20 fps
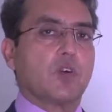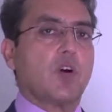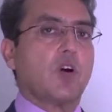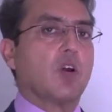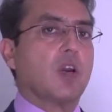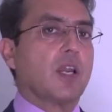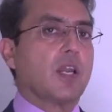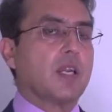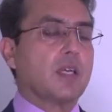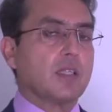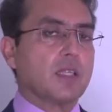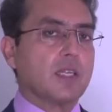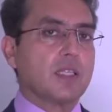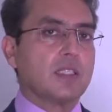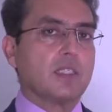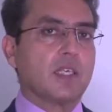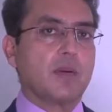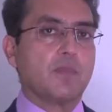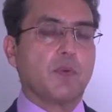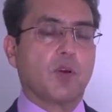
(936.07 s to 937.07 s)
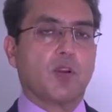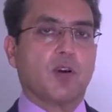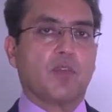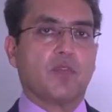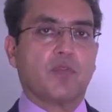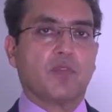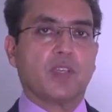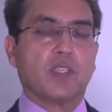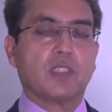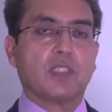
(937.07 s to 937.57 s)
Or another example
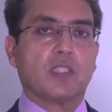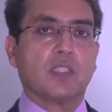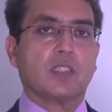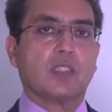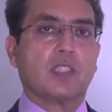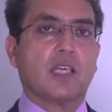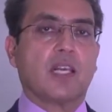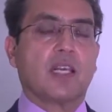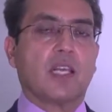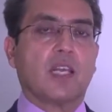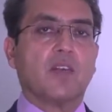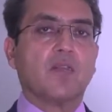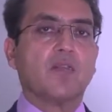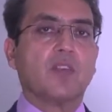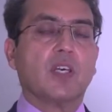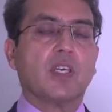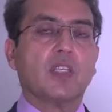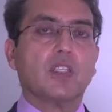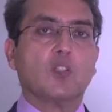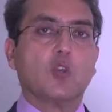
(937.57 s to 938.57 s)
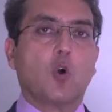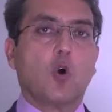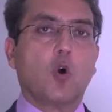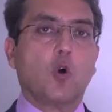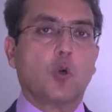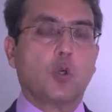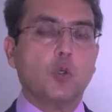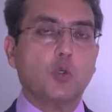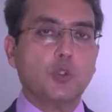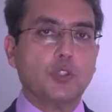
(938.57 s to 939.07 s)
of this is that if there is
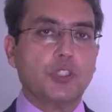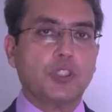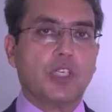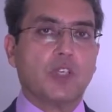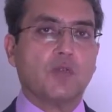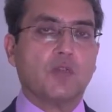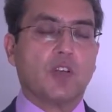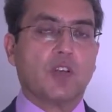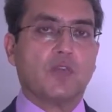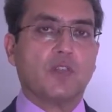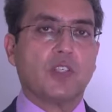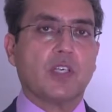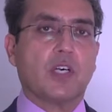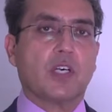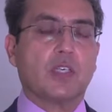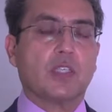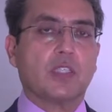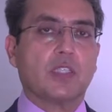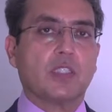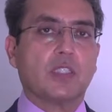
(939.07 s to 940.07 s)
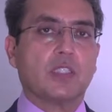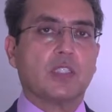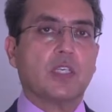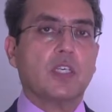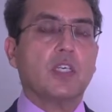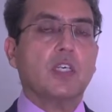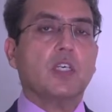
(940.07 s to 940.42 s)
occlusion in one of the arteries,